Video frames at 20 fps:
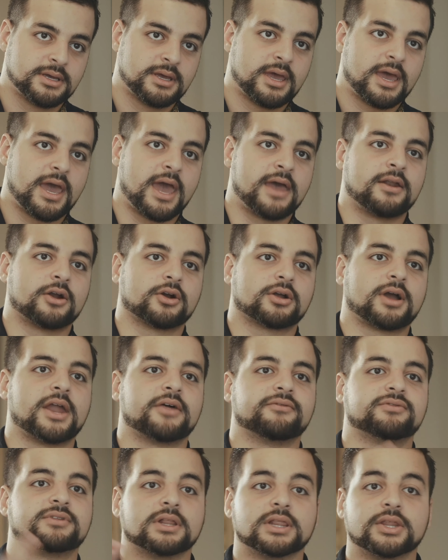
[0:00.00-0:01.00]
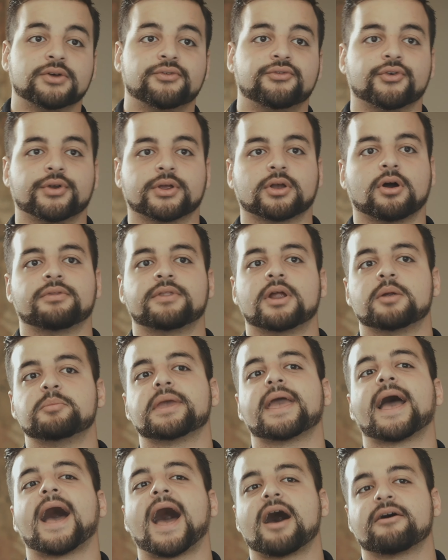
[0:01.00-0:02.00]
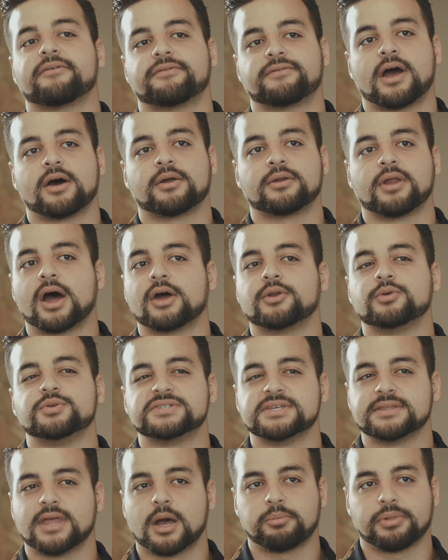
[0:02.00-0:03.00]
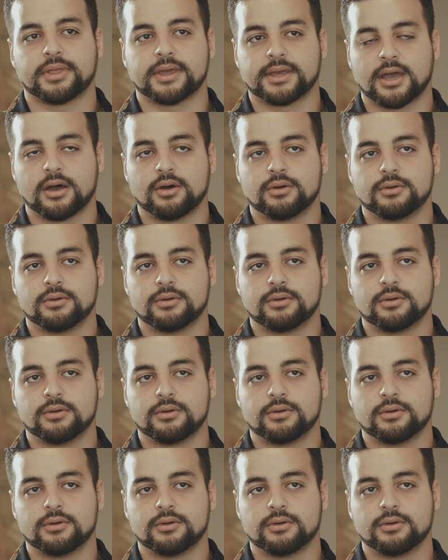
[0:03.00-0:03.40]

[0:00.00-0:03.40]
Sure. And are kind of delivering on their behalf? How do you see that playing out?